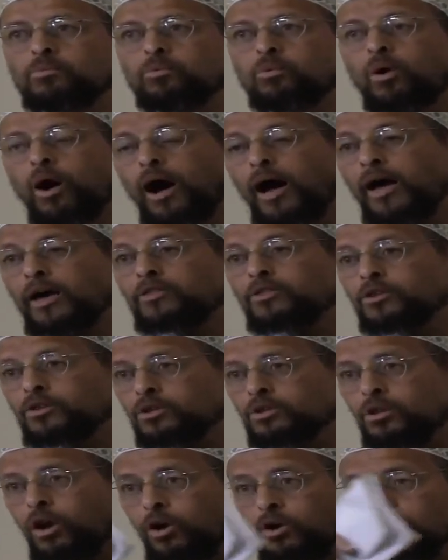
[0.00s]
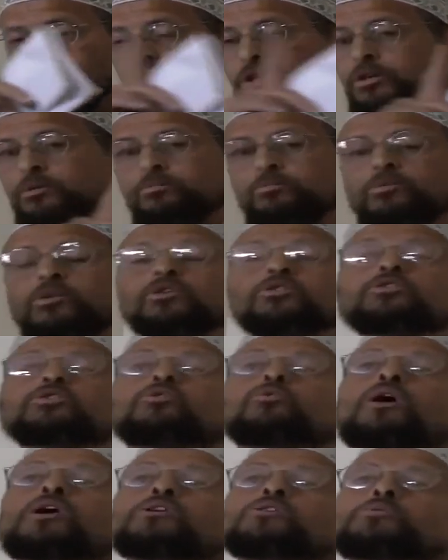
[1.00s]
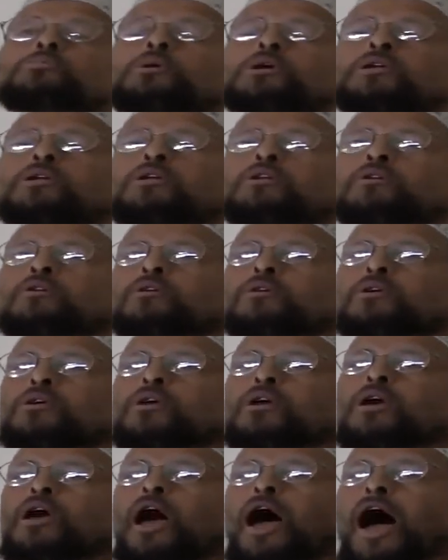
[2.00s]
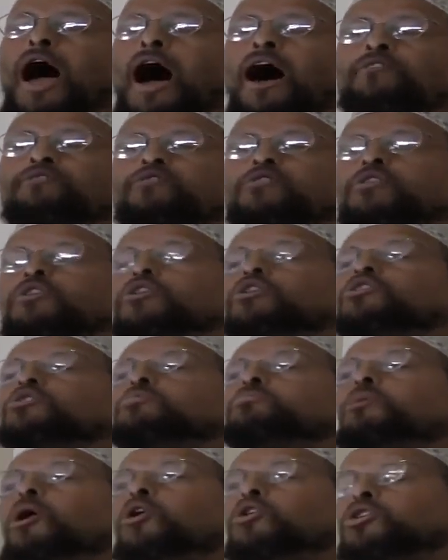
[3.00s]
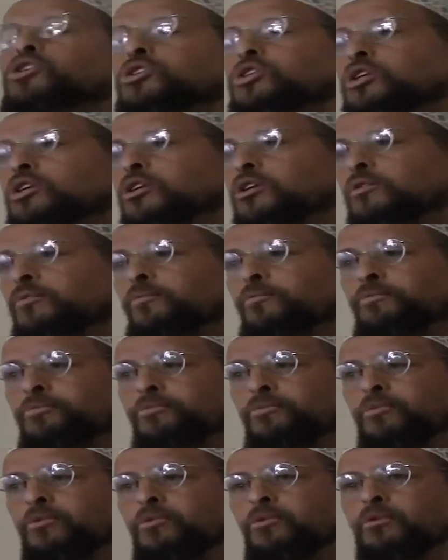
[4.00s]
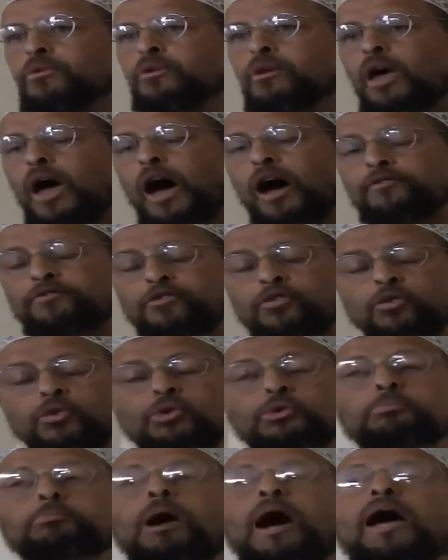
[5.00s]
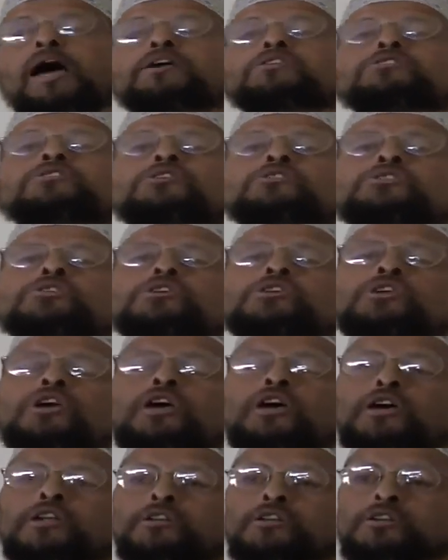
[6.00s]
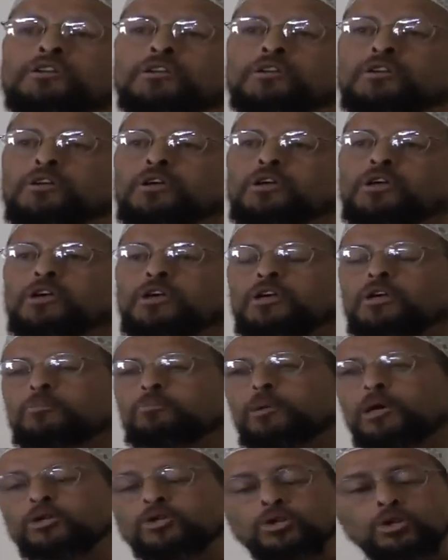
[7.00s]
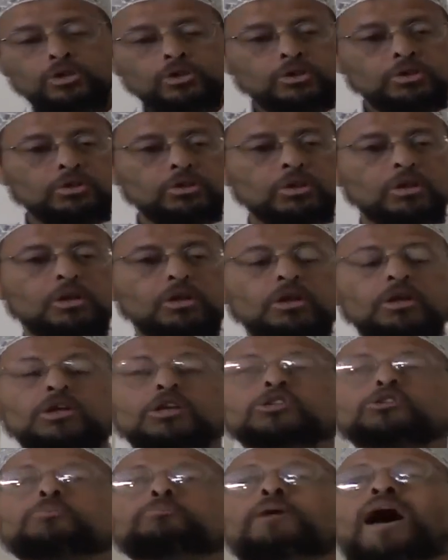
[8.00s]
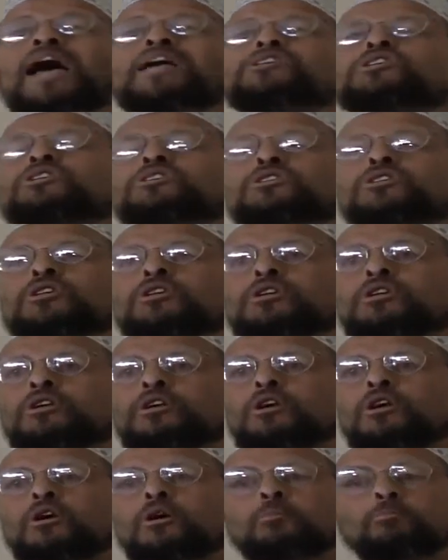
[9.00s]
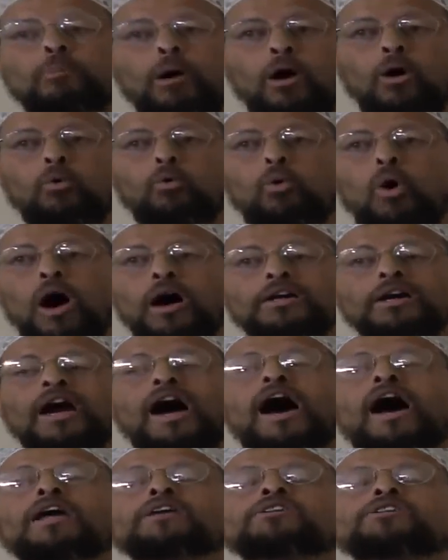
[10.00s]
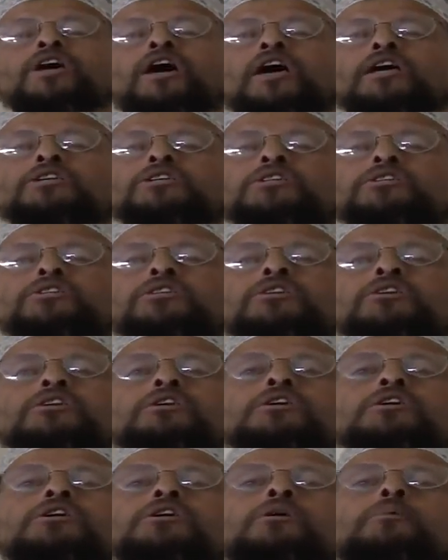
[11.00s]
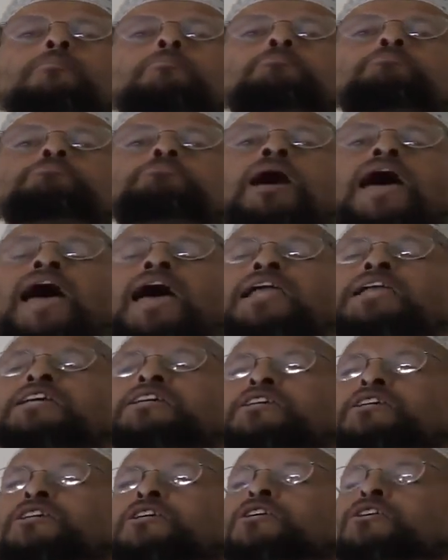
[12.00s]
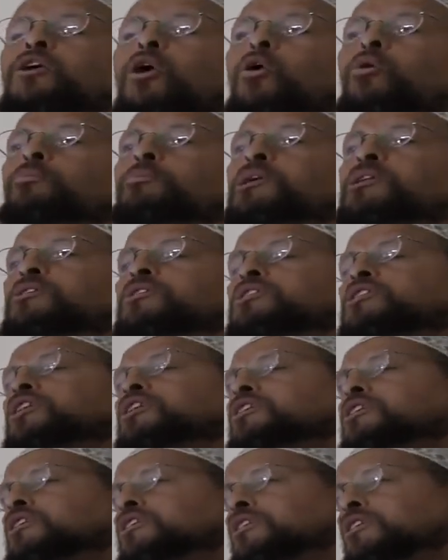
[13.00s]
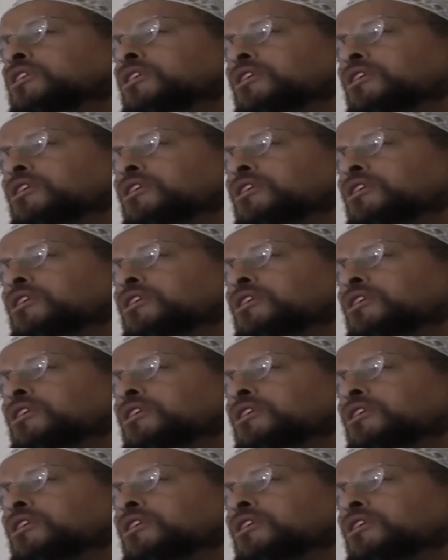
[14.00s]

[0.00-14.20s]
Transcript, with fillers: why this tartib, this arrangement? After his mercy, after he reminds us again, he mentions his majesty. But what context? Maliki Yomiddin,